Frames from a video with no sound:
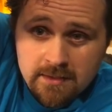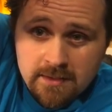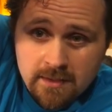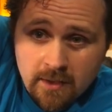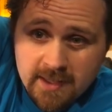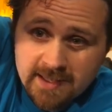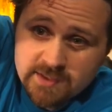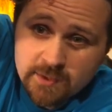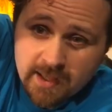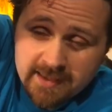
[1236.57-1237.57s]
Okay,
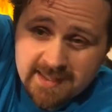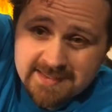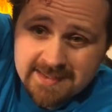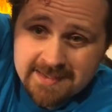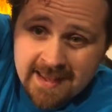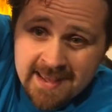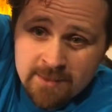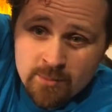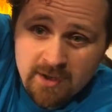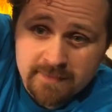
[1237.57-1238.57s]
so I guess the
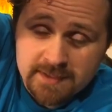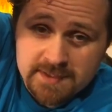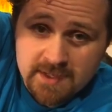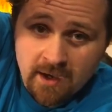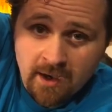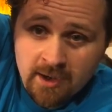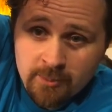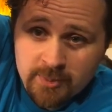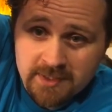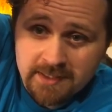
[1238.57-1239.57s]
name of this
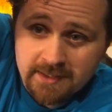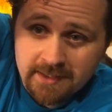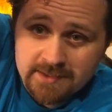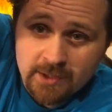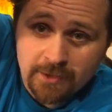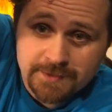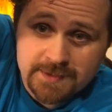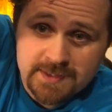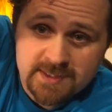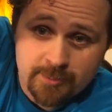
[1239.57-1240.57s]
company is called
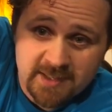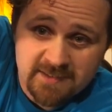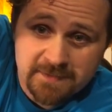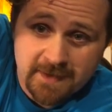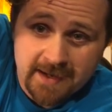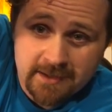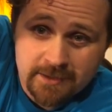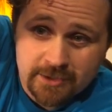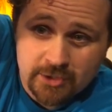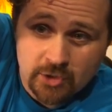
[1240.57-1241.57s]
Spitfire
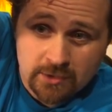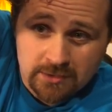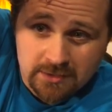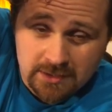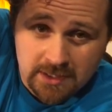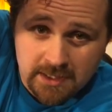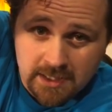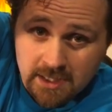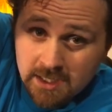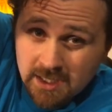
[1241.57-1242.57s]
Girl.
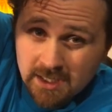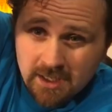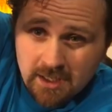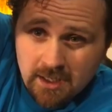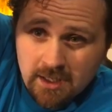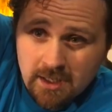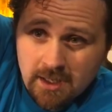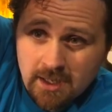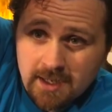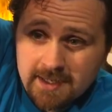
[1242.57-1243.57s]

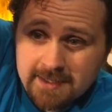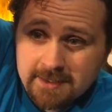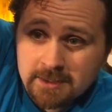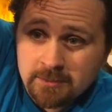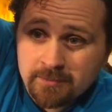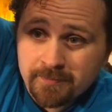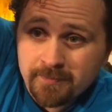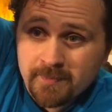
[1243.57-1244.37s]
Um,